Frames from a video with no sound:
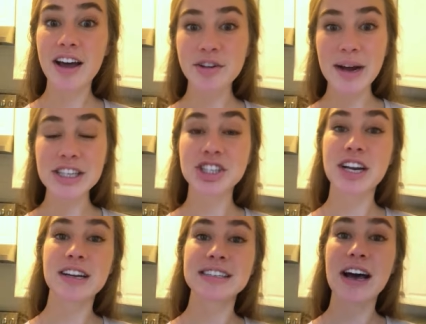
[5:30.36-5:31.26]
Otherwise,
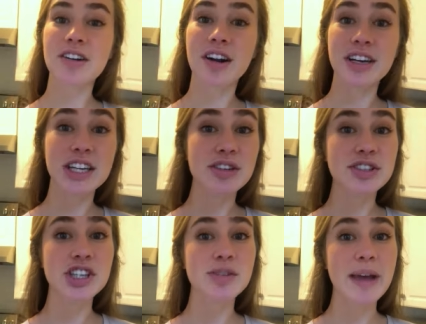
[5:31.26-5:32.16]
check us out on
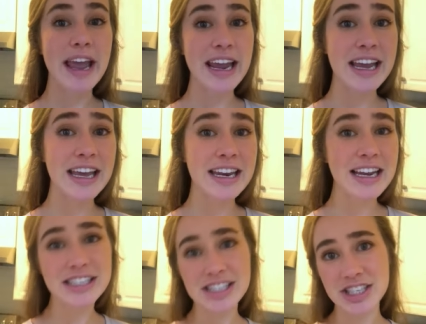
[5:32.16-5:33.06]
YouTube and
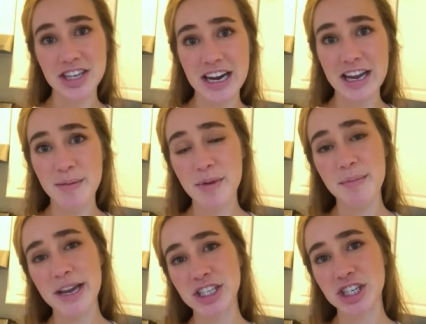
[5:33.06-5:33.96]
Instagram.
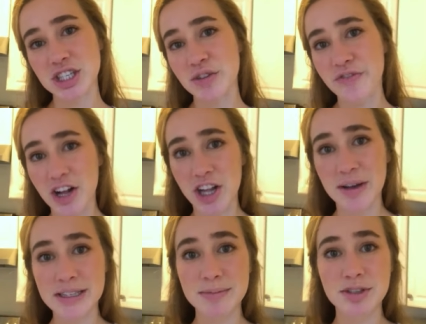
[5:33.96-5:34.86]
Make sure to follow
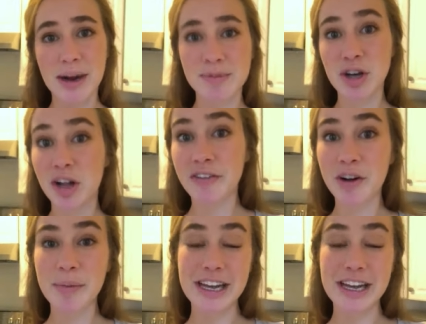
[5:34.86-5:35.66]
and subscribe to all of our